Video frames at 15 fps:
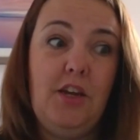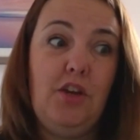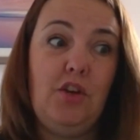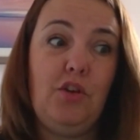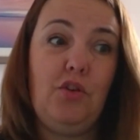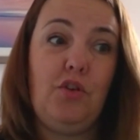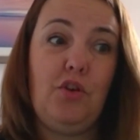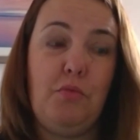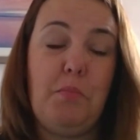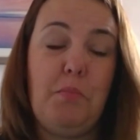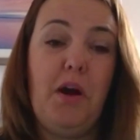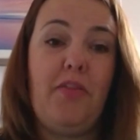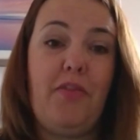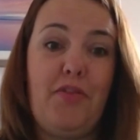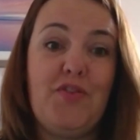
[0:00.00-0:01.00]
you
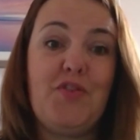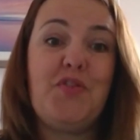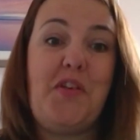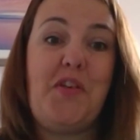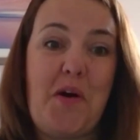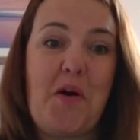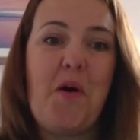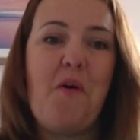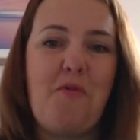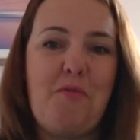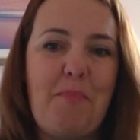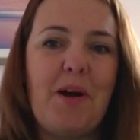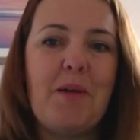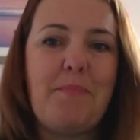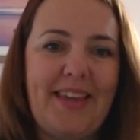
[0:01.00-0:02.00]
might start off
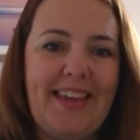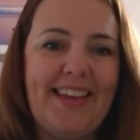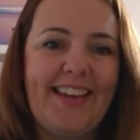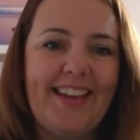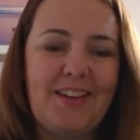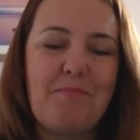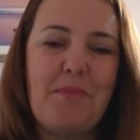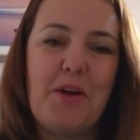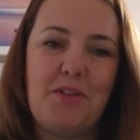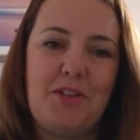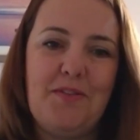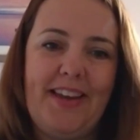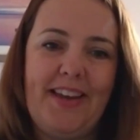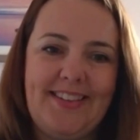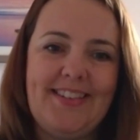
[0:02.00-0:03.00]
by being
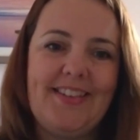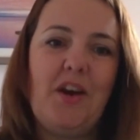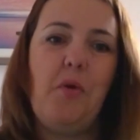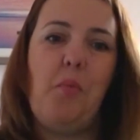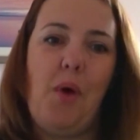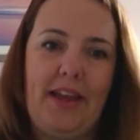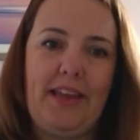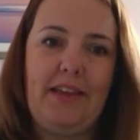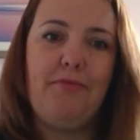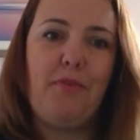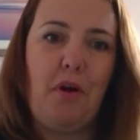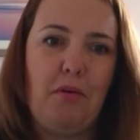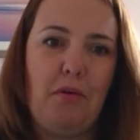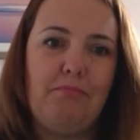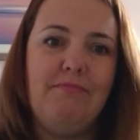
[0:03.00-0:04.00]
motivated away
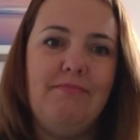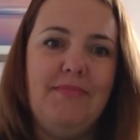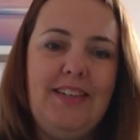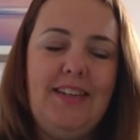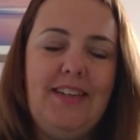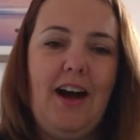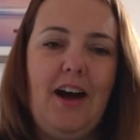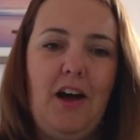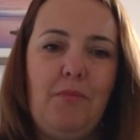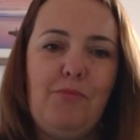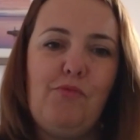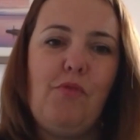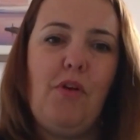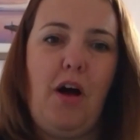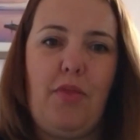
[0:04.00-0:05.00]
from
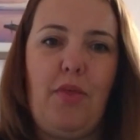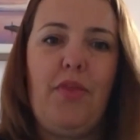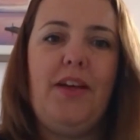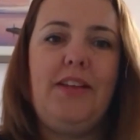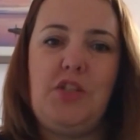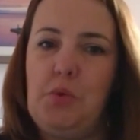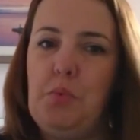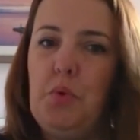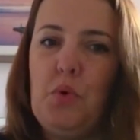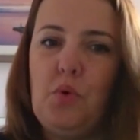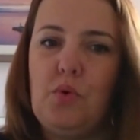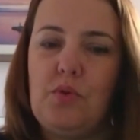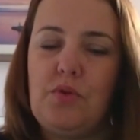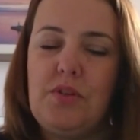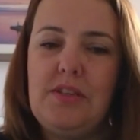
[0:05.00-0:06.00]
rather than
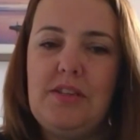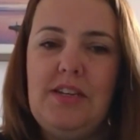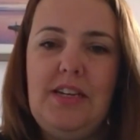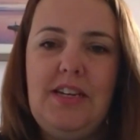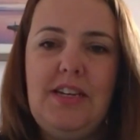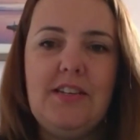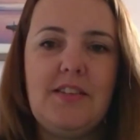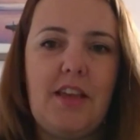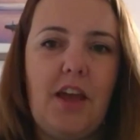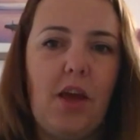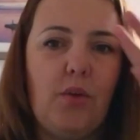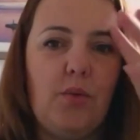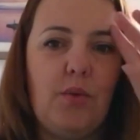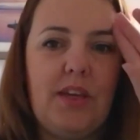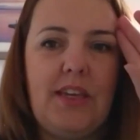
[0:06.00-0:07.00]
towards. So
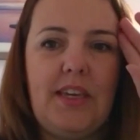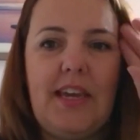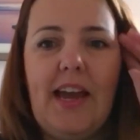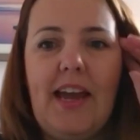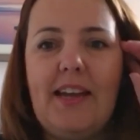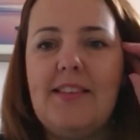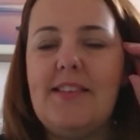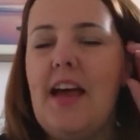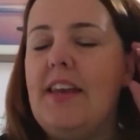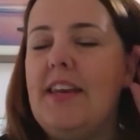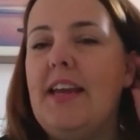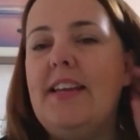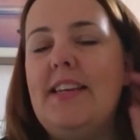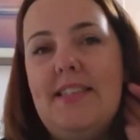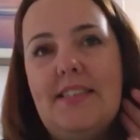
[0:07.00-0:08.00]

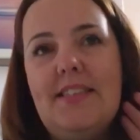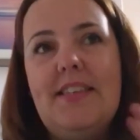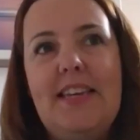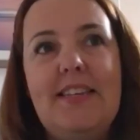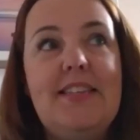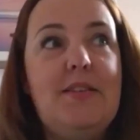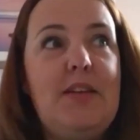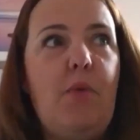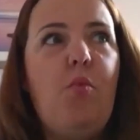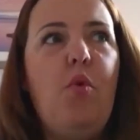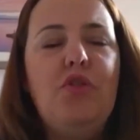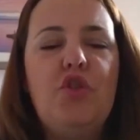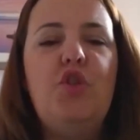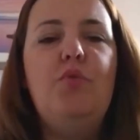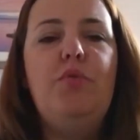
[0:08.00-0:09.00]
it's
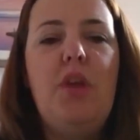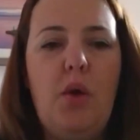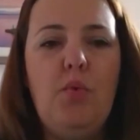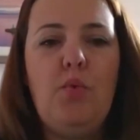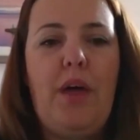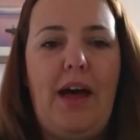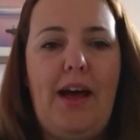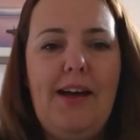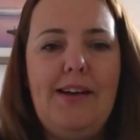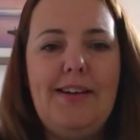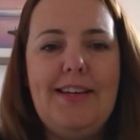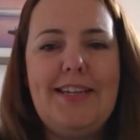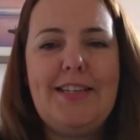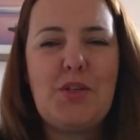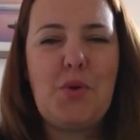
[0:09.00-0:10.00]
once you know that,
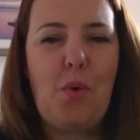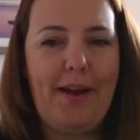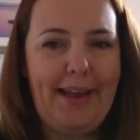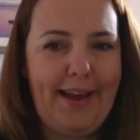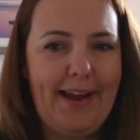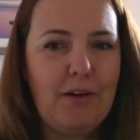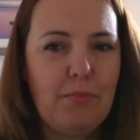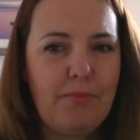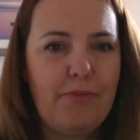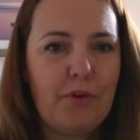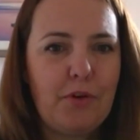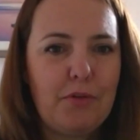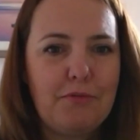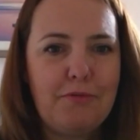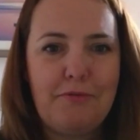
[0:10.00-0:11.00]
it's quite
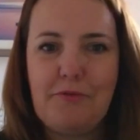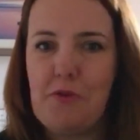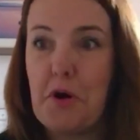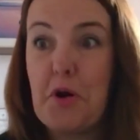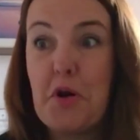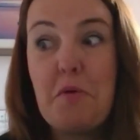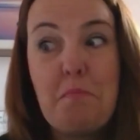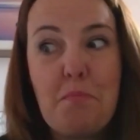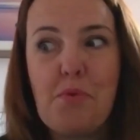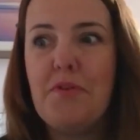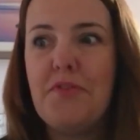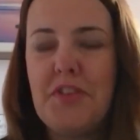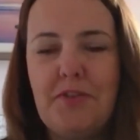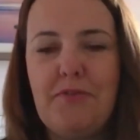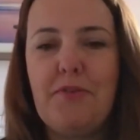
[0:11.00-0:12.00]
helpful for a number of
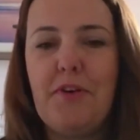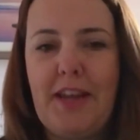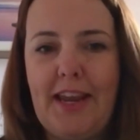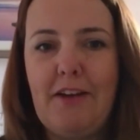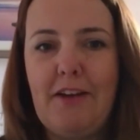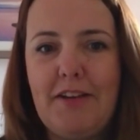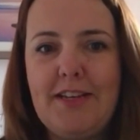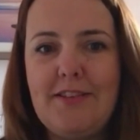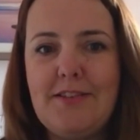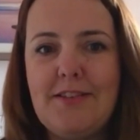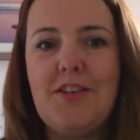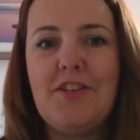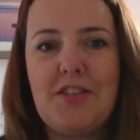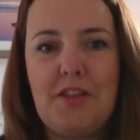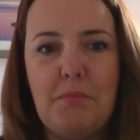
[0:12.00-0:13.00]
different areas,
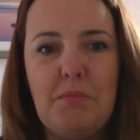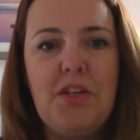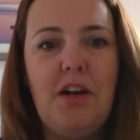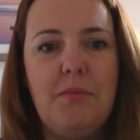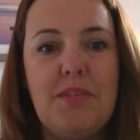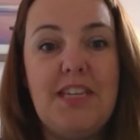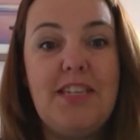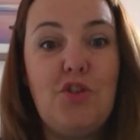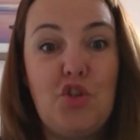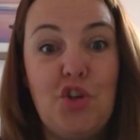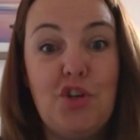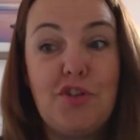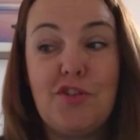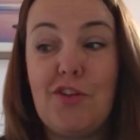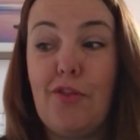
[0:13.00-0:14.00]
because sometimes it's
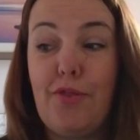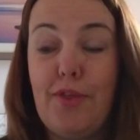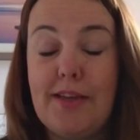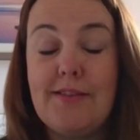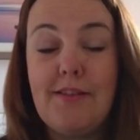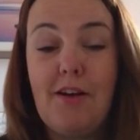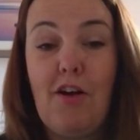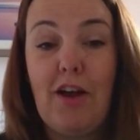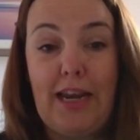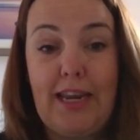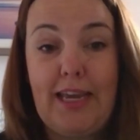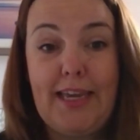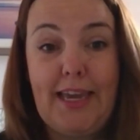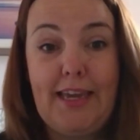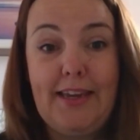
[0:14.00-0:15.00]
just that things aren't
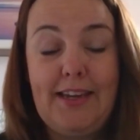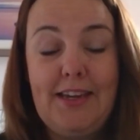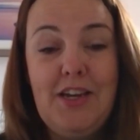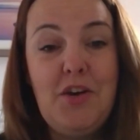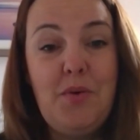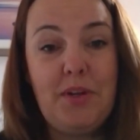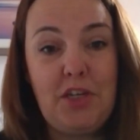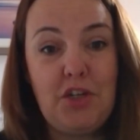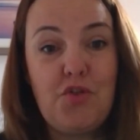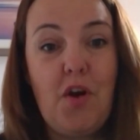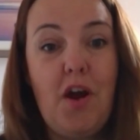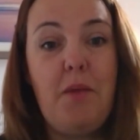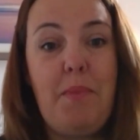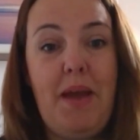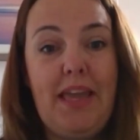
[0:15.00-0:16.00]
clicking. When you're trying
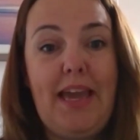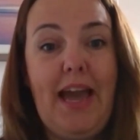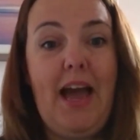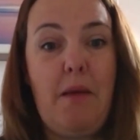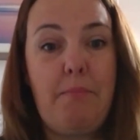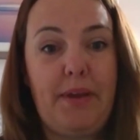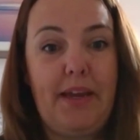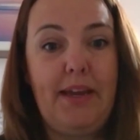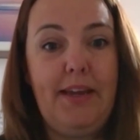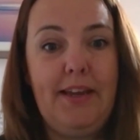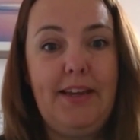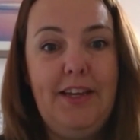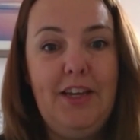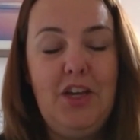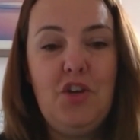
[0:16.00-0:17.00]
to make a habit,
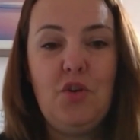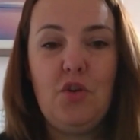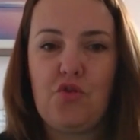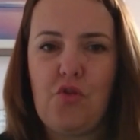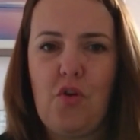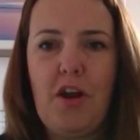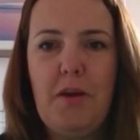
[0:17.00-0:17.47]
you're trying to